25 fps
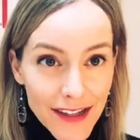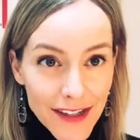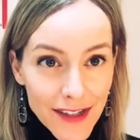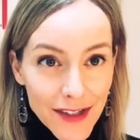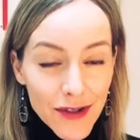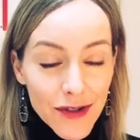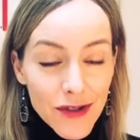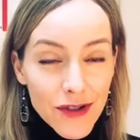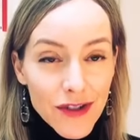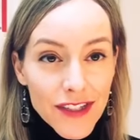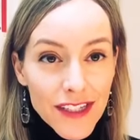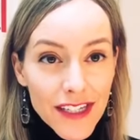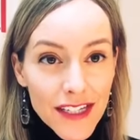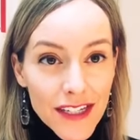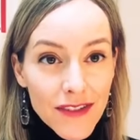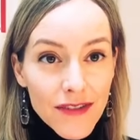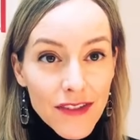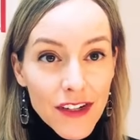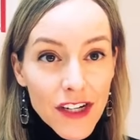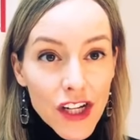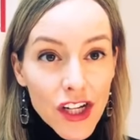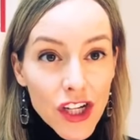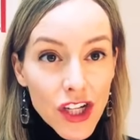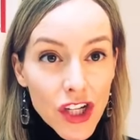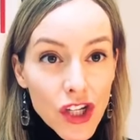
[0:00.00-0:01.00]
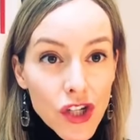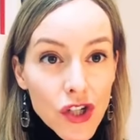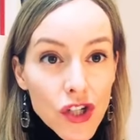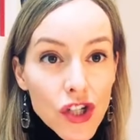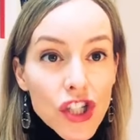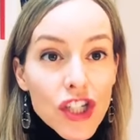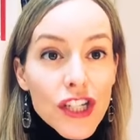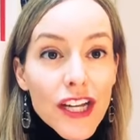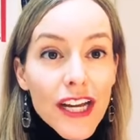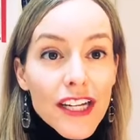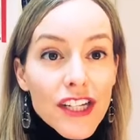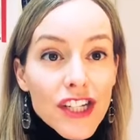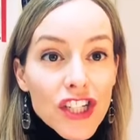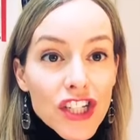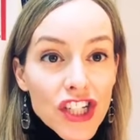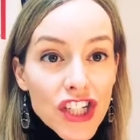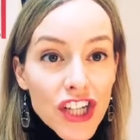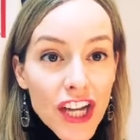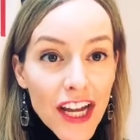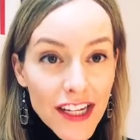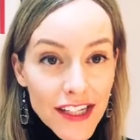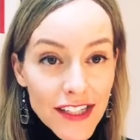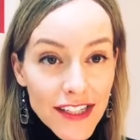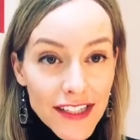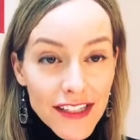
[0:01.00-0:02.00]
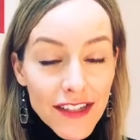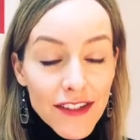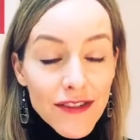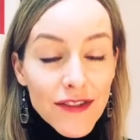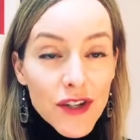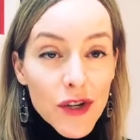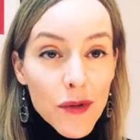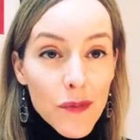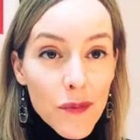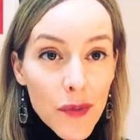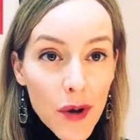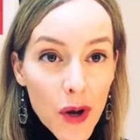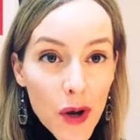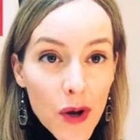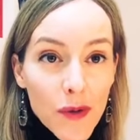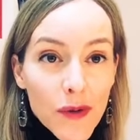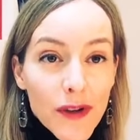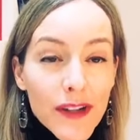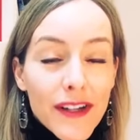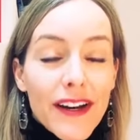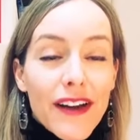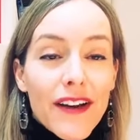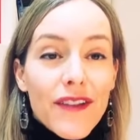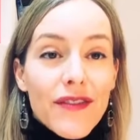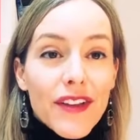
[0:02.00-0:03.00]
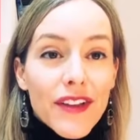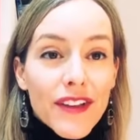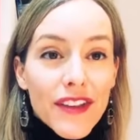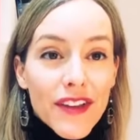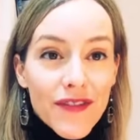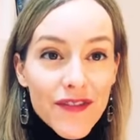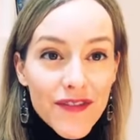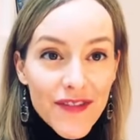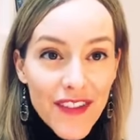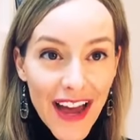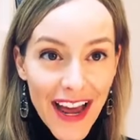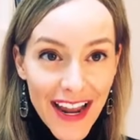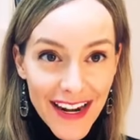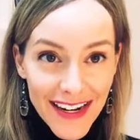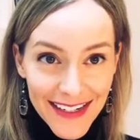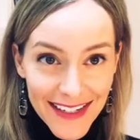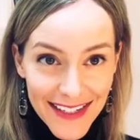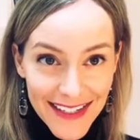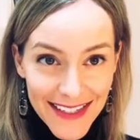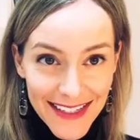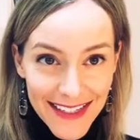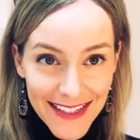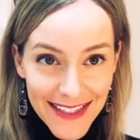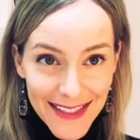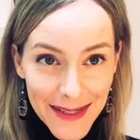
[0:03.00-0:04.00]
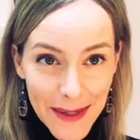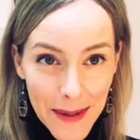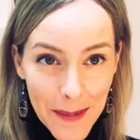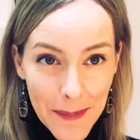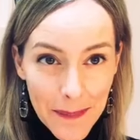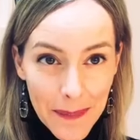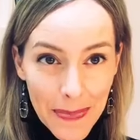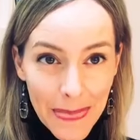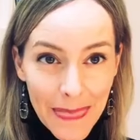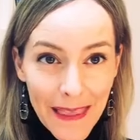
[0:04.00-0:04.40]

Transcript: So there's even a huge digestive component of the lymphatic system.